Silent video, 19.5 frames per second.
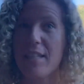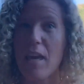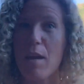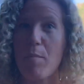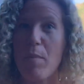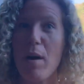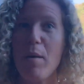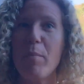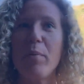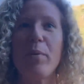came
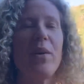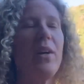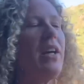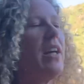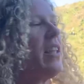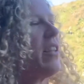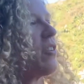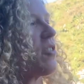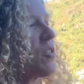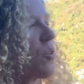up,
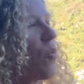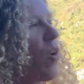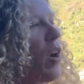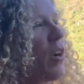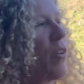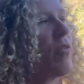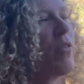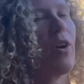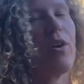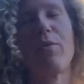there's a
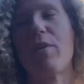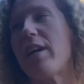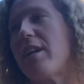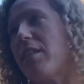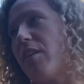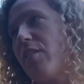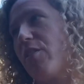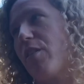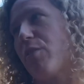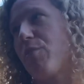waterfall right
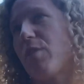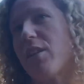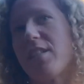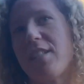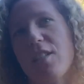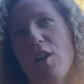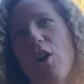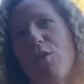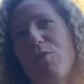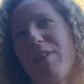there that runs
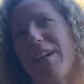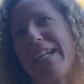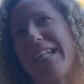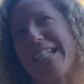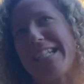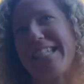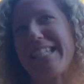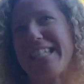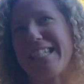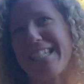all rainy
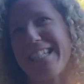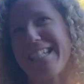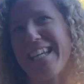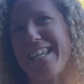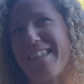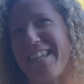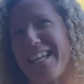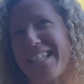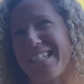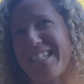season,
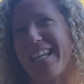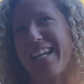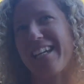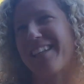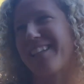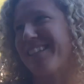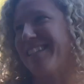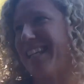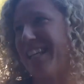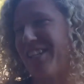and that's like
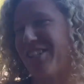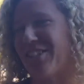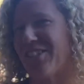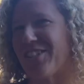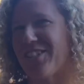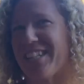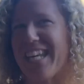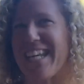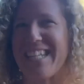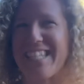
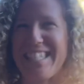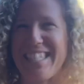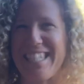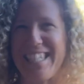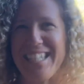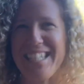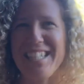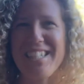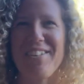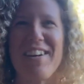nature's
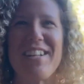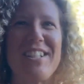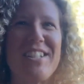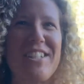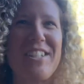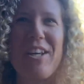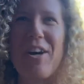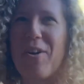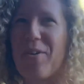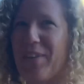AC. So I just
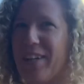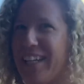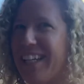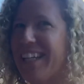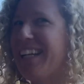go and